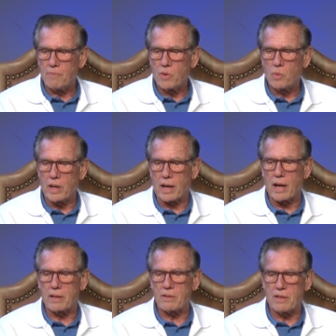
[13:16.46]
when I
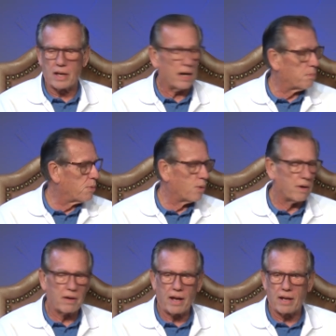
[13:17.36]
got to the
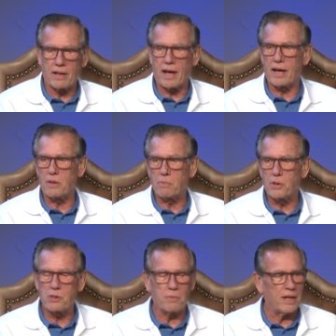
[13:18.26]
airport and they had to
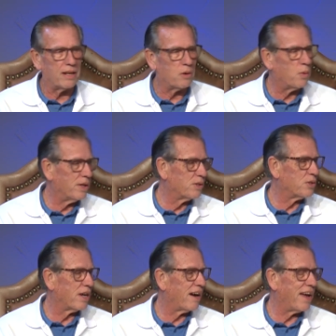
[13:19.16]
push me in a
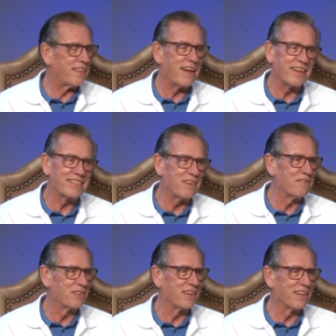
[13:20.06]
wheelchair. I thought
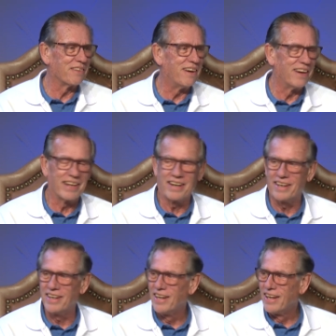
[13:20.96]
something's really wrong here.
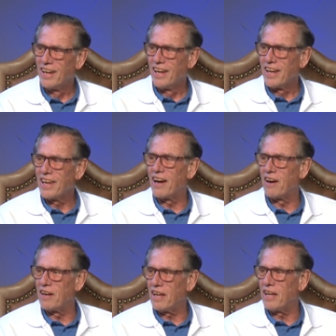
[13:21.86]
And
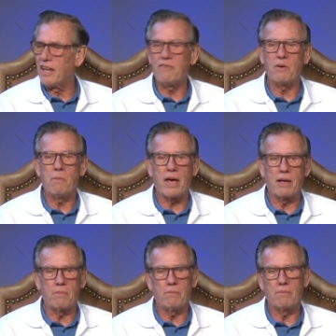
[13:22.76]
any of you
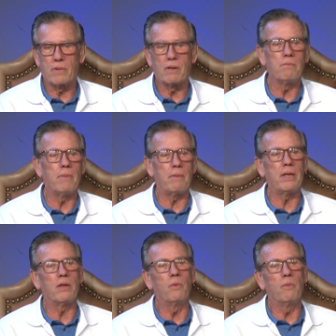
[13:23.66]
men, or
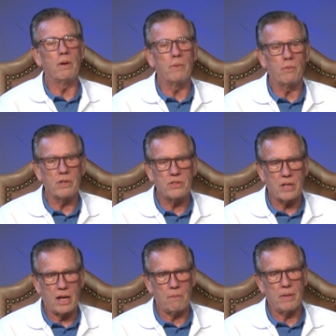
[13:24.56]
maybe the women would
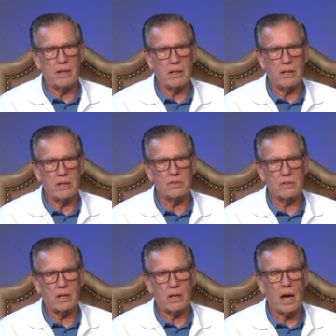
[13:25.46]
say amen to
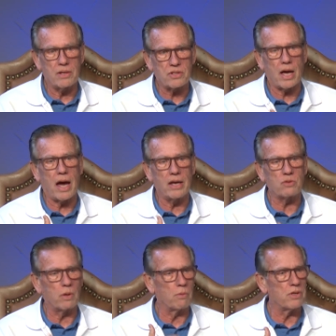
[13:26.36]
this, us
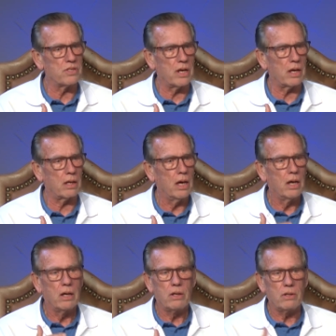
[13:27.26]
guys, when we're sick,
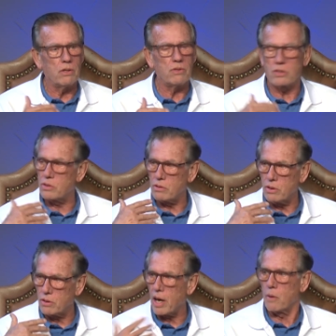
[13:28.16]
you
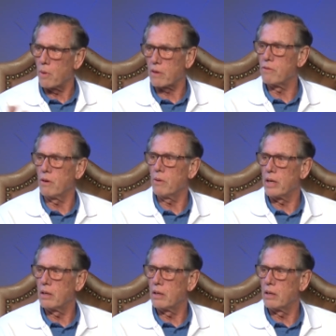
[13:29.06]
got to work through it.